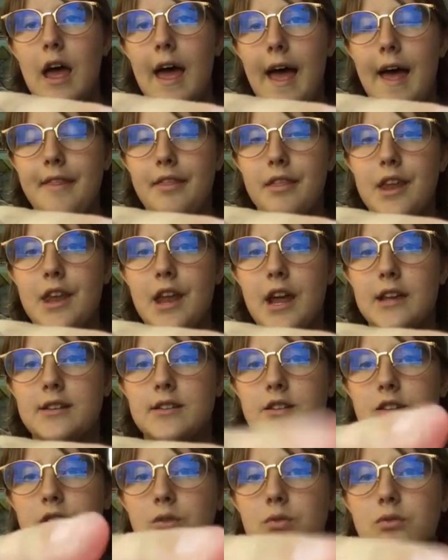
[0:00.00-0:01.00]
And then I
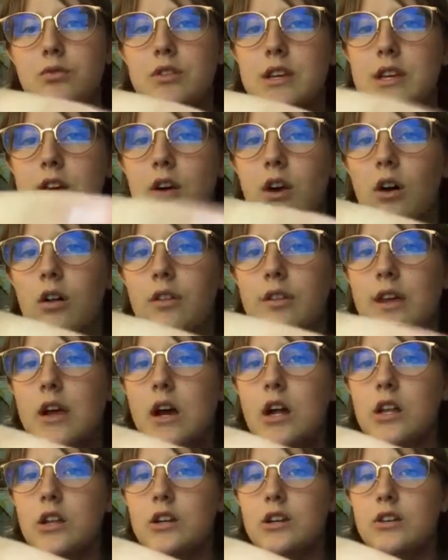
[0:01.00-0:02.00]
do all the
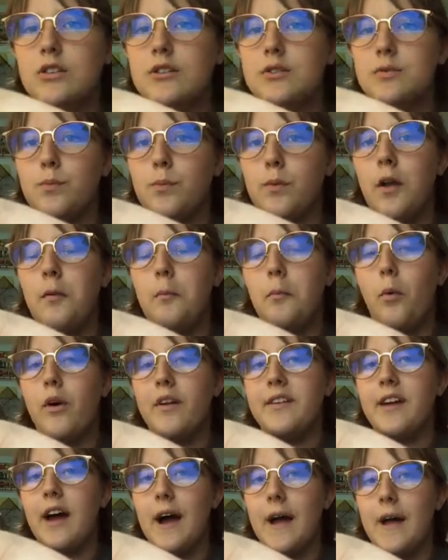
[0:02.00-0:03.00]
colors one more
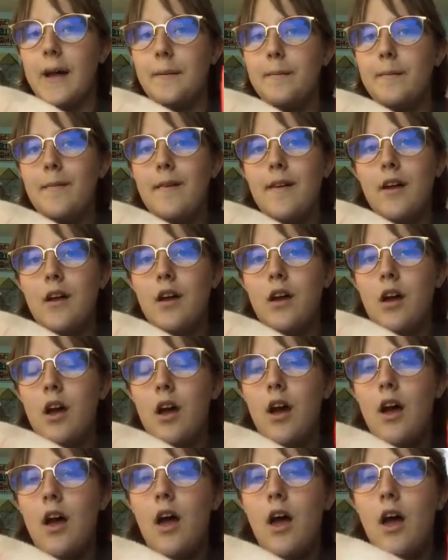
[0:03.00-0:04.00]
time.
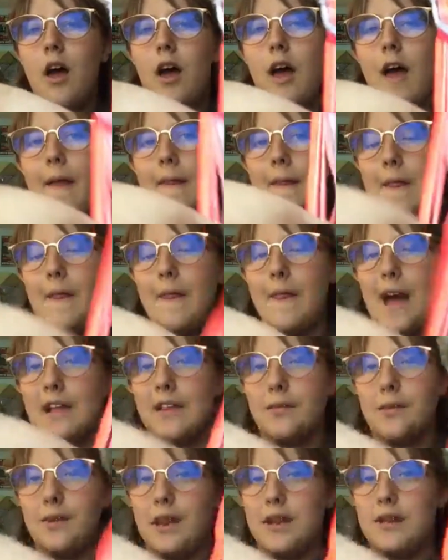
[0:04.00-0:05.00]
And then
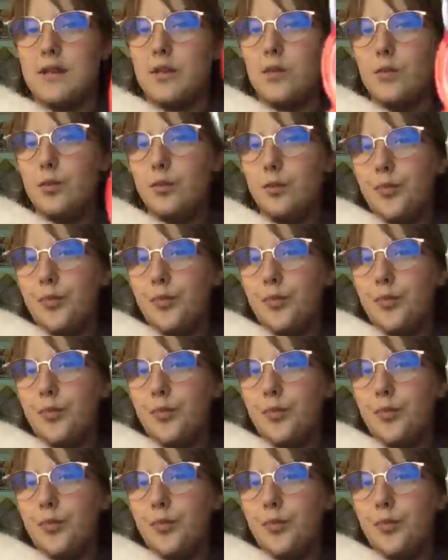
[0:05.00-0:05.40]
that's what I do.